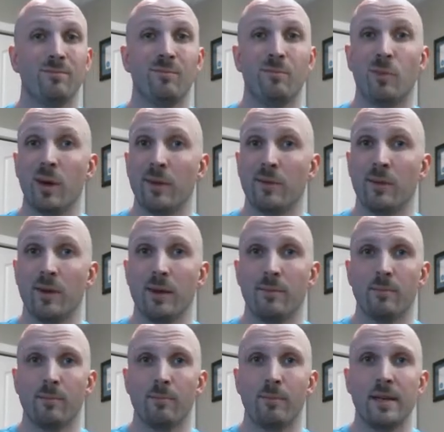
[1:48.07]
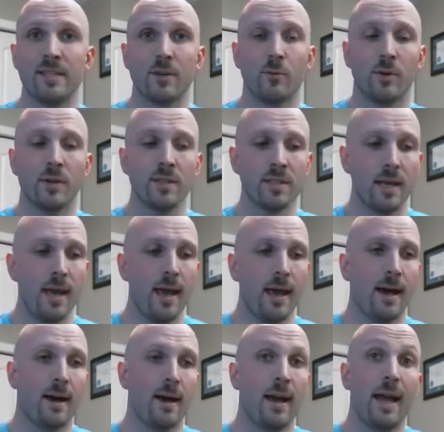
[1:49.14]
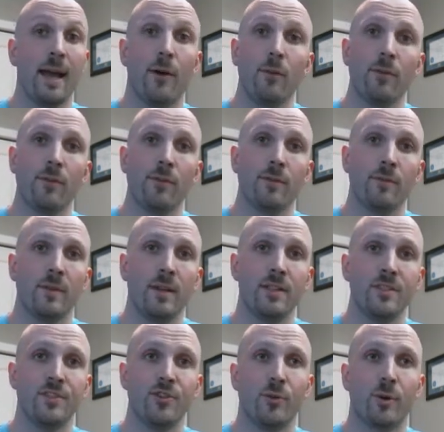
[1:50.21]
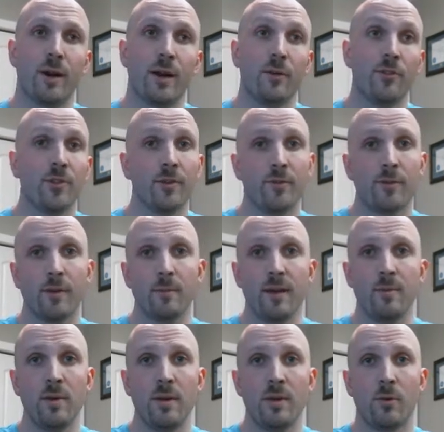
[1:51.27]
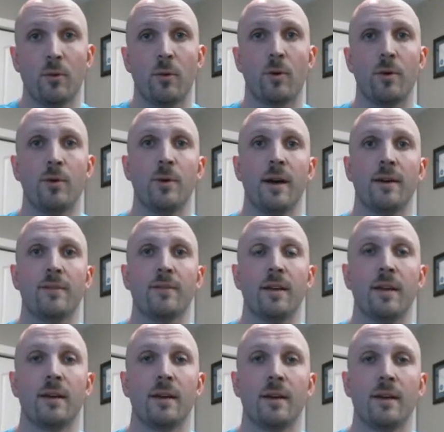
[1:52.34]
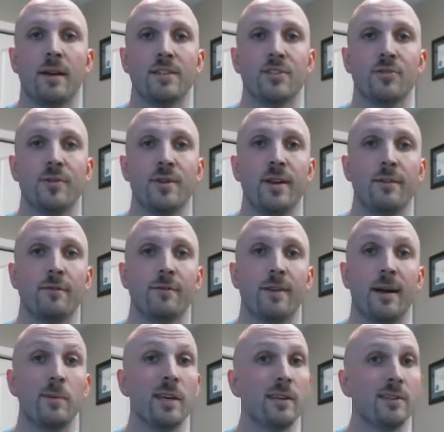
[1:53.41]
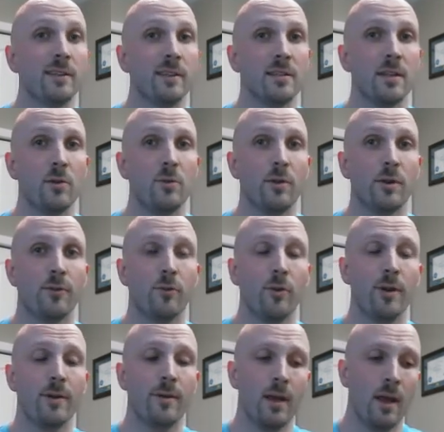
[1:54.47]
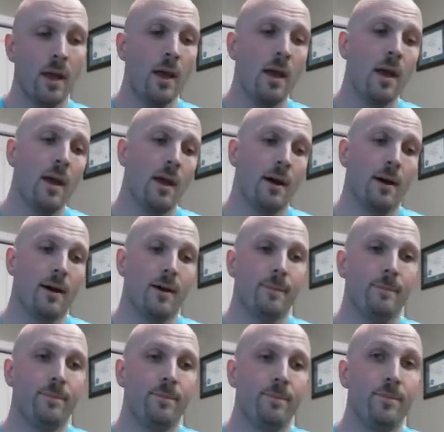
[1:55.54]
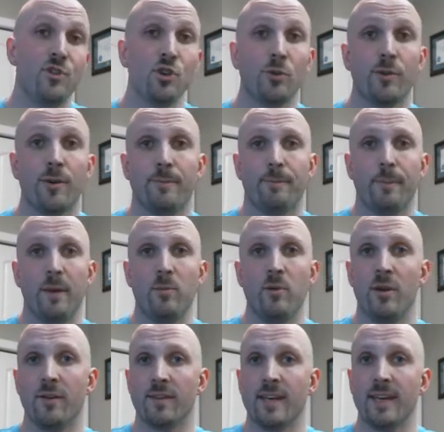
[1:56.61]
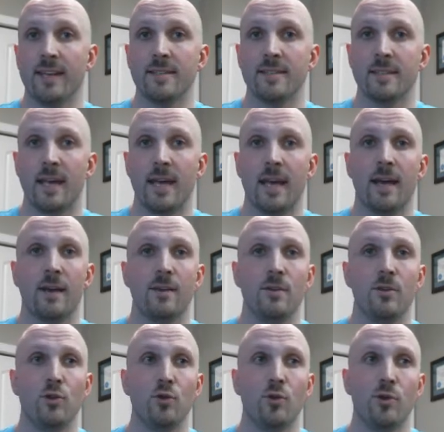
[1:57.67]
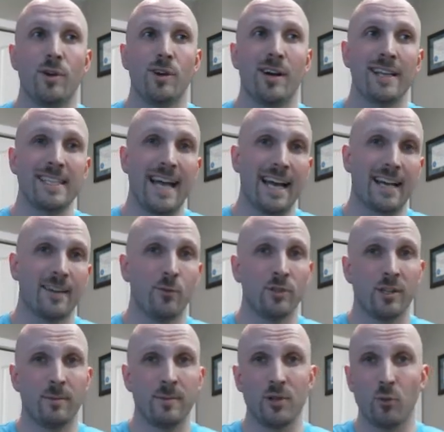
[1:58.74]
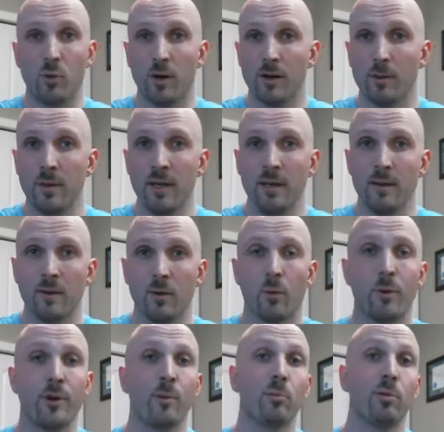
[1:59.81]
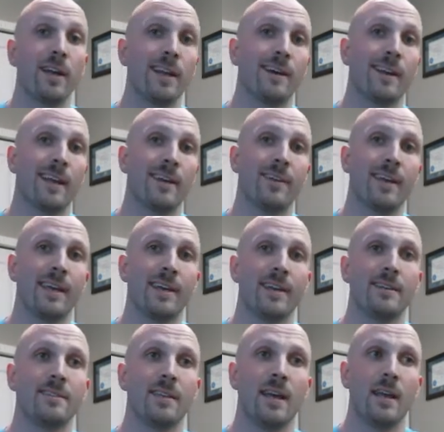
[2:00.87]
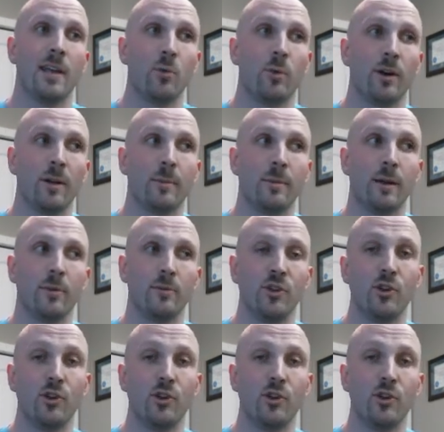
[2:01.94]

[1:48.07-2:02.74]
really basic ones. Health. Is your health suffering maybe, or you have a history of family illness that you want to avoid? Children. Maybe you have kids and you're not as active with them as you want to be, or you're planning on having kids and you want to be able to